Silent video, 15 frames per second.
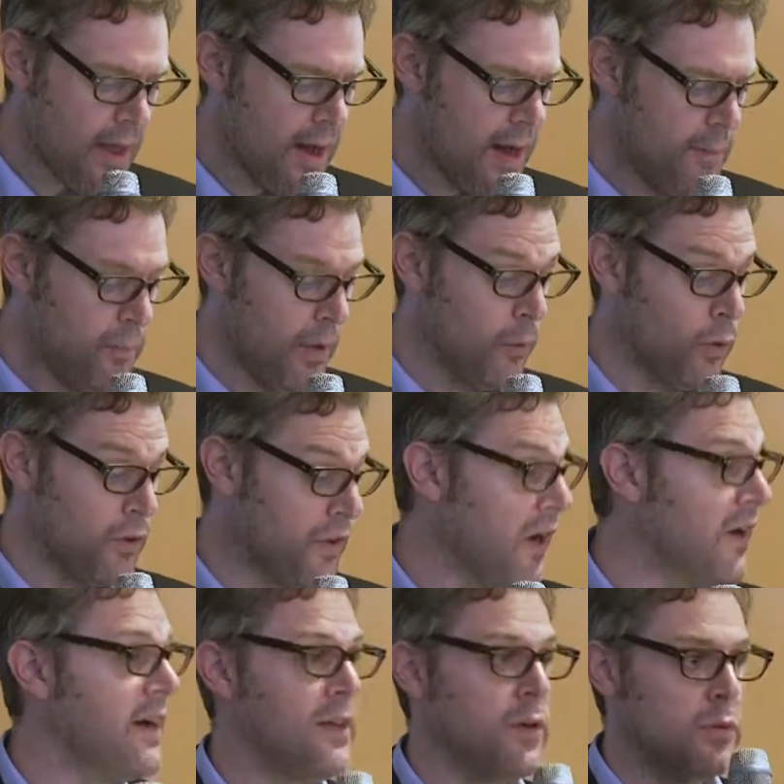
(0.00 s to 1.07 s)
No one
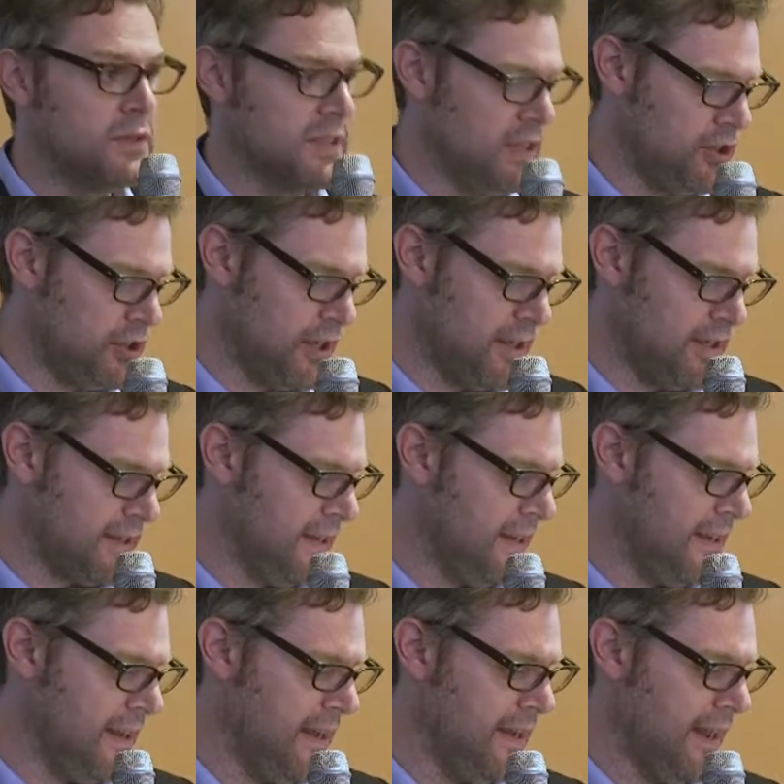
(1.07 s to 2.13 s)
died or was injured
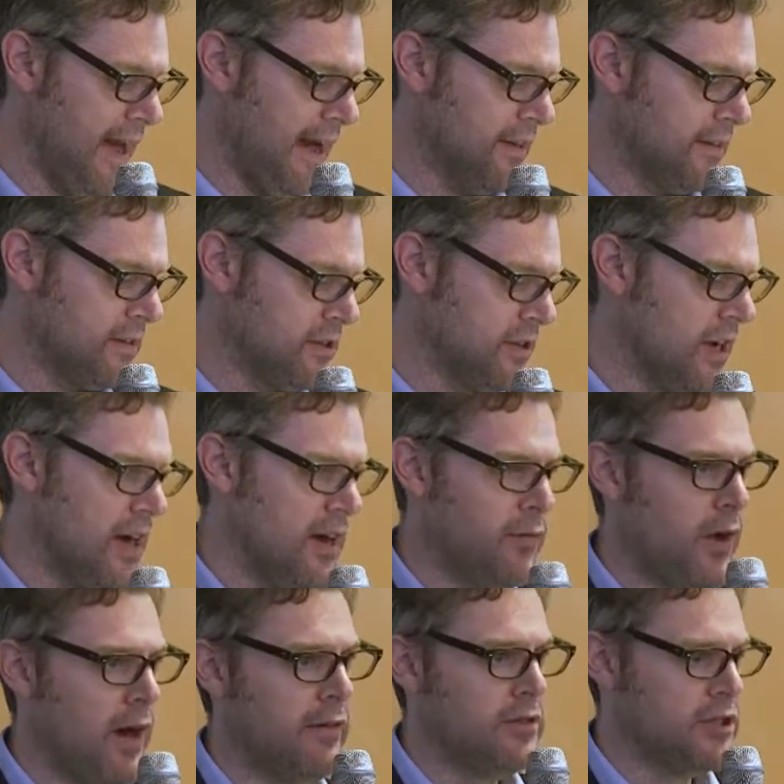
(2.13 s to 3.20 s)
in that
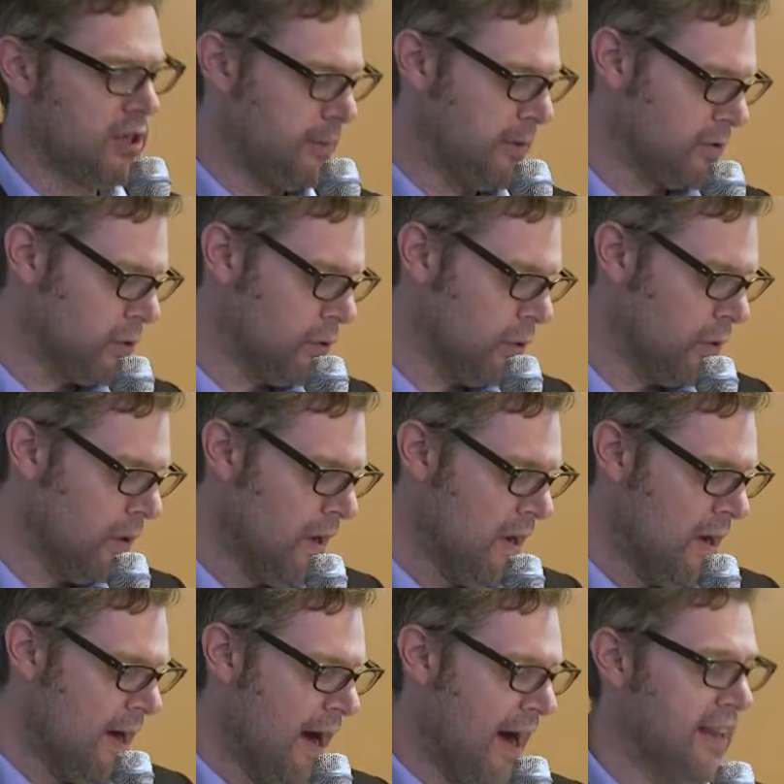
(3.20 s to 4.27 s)
fire in Shepherd's Court,
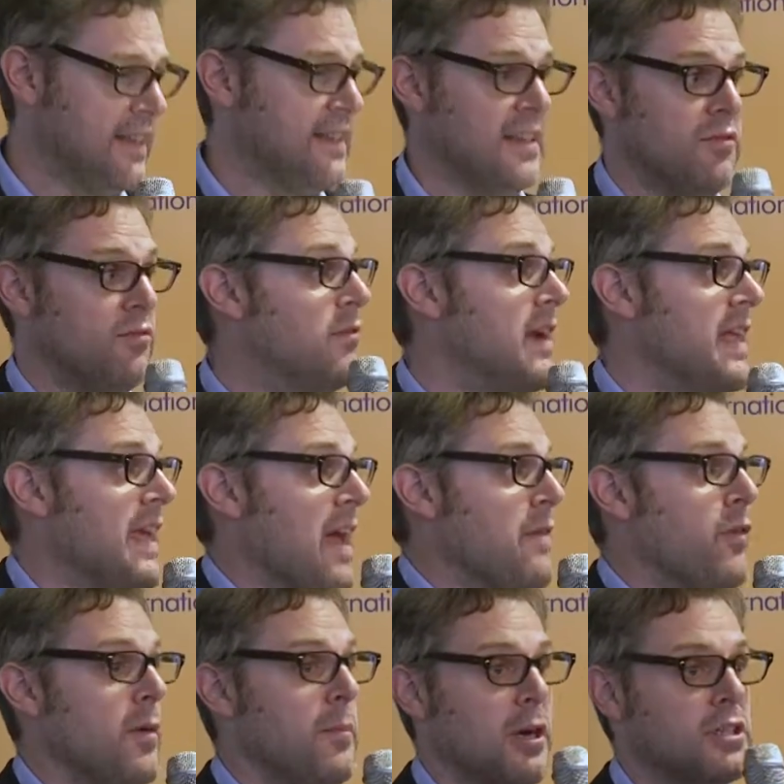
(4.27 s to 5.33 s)
and it didn't really get
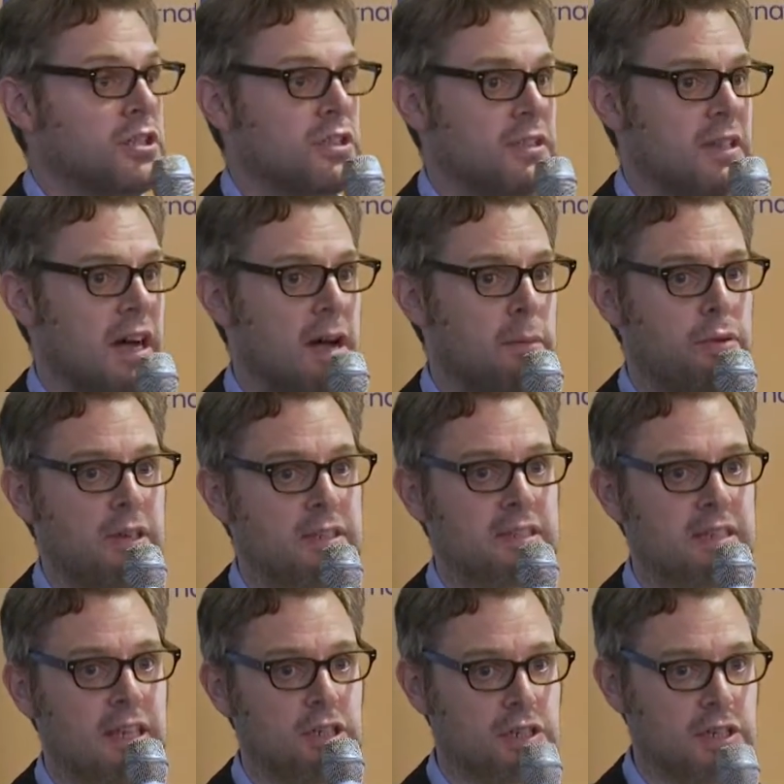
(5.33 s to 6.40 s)
very much press
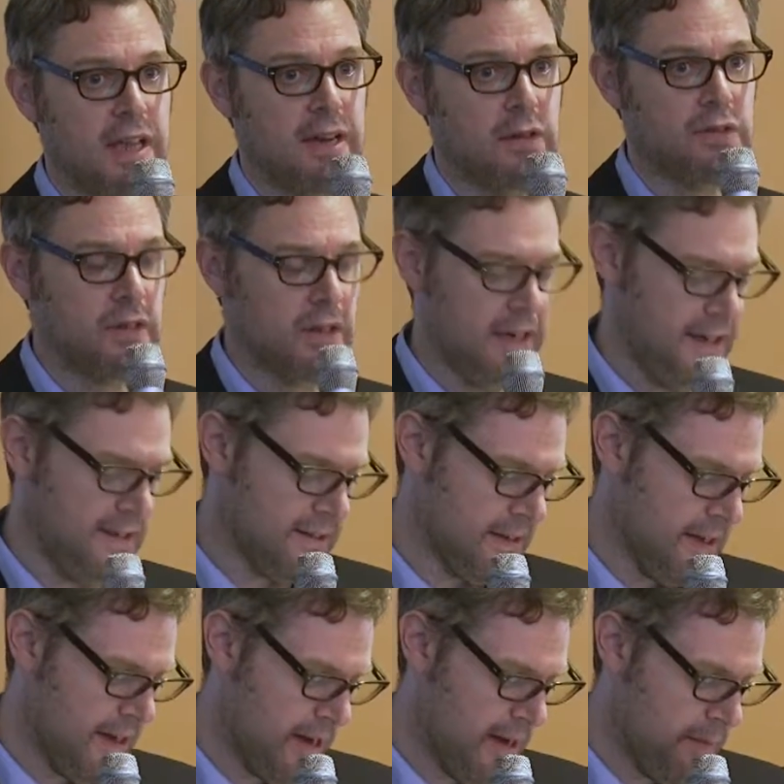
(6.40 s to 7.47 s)
attention outside
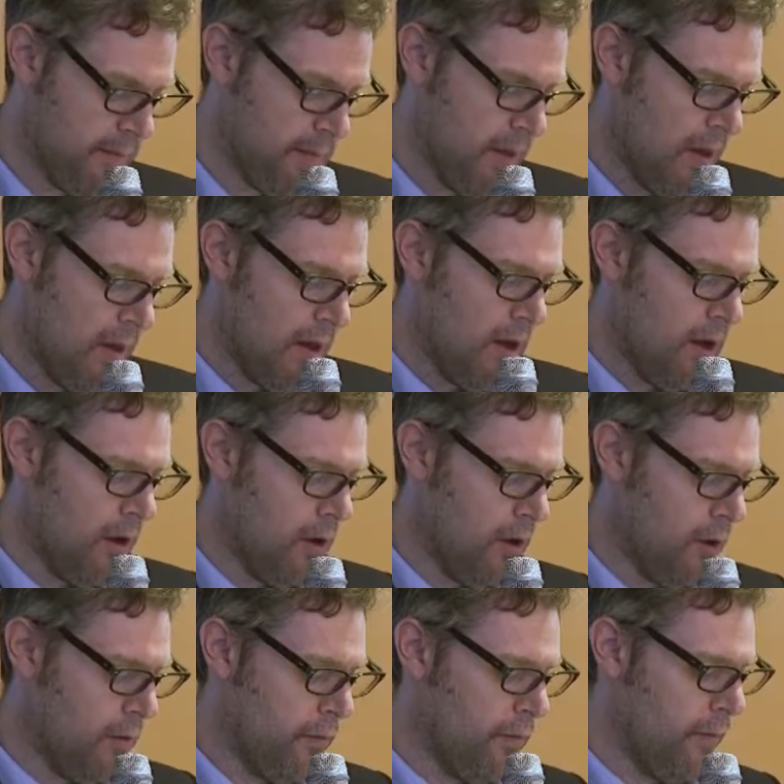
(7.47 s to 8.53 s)

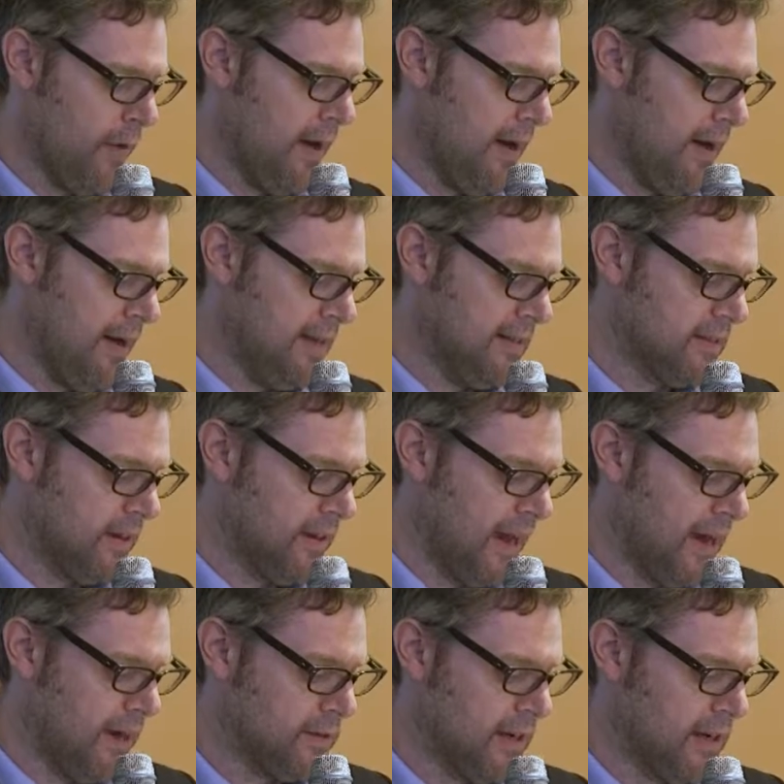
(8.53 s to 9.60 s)
of inside
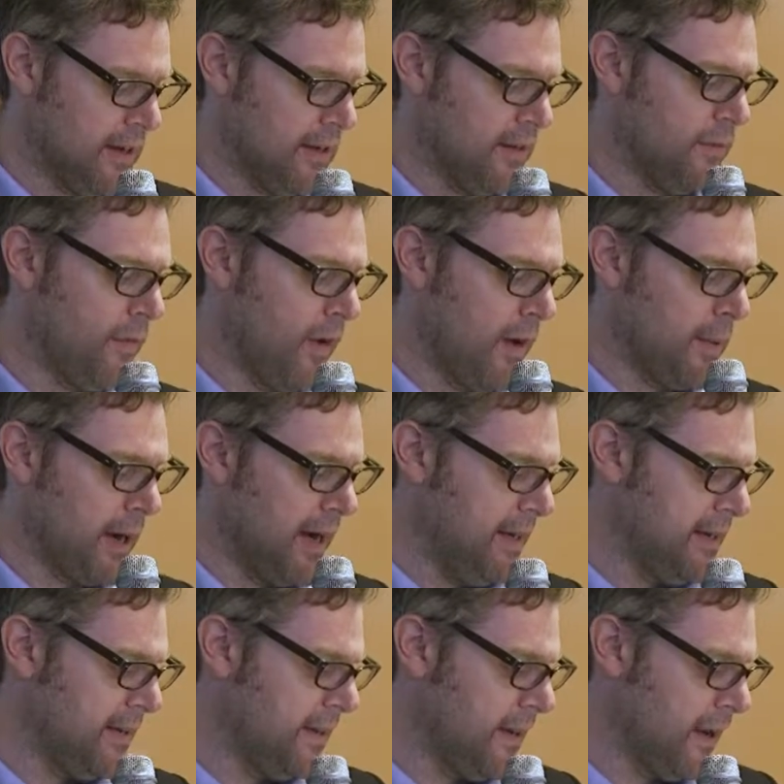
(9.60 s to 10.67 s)
housing. London Fire
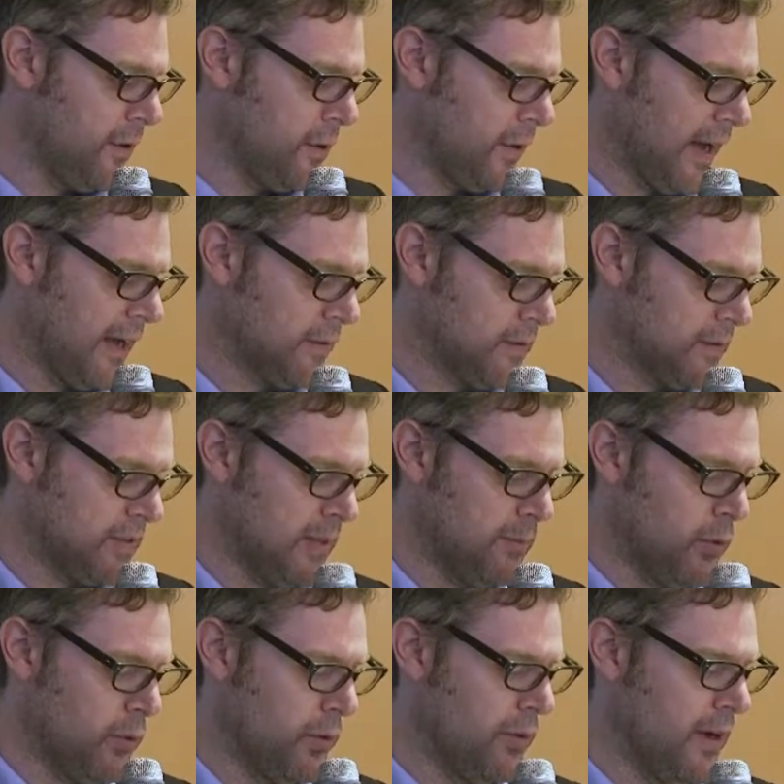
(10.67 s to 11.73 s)
Brigade and the local council seemed
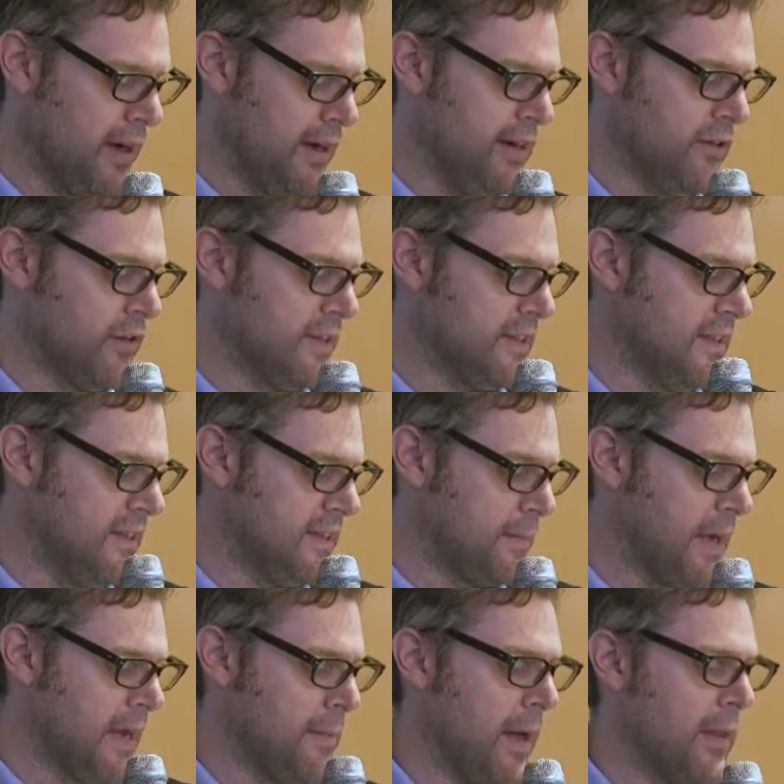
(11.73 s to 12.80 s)
more interested in
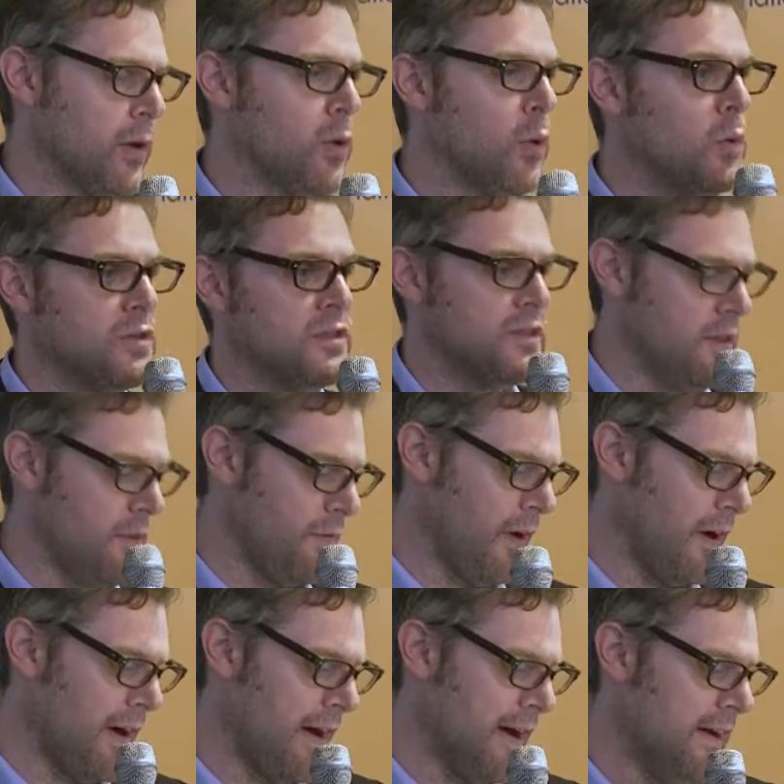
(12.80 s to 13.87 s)
speaking about the causes of the
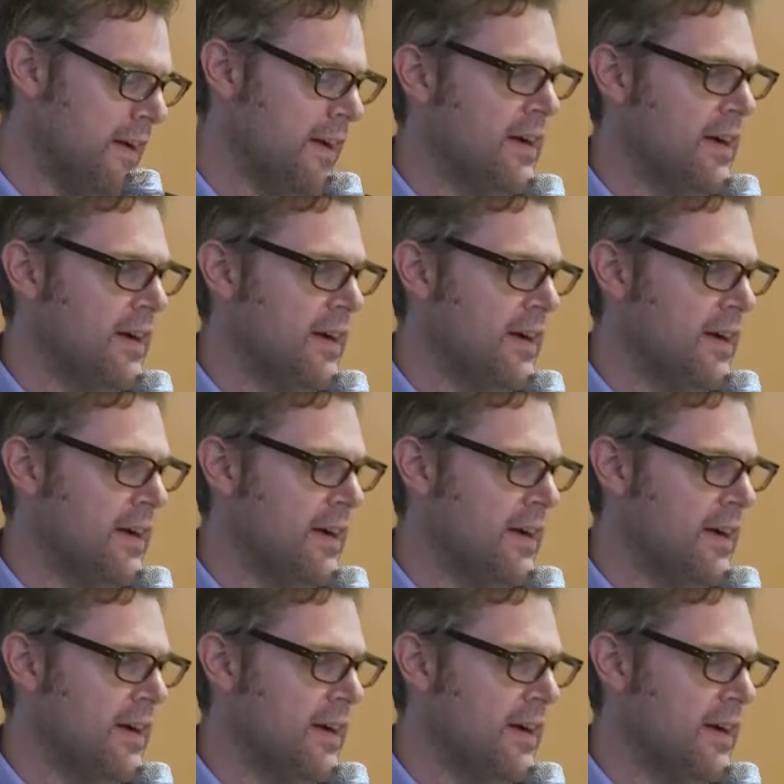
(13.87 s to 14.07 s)
fire,